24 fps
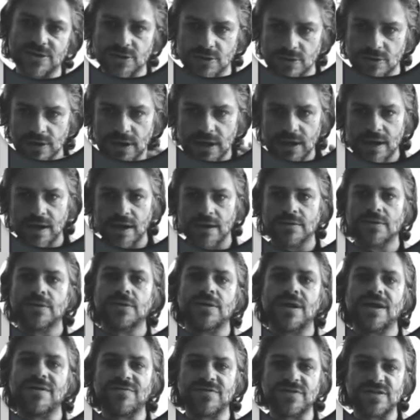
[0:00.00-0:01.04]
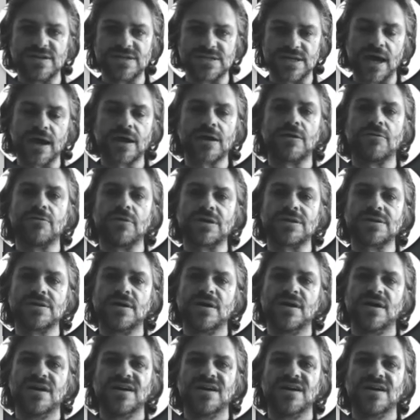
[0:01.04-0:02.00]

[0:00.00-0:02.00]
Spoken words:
So everything's accurate.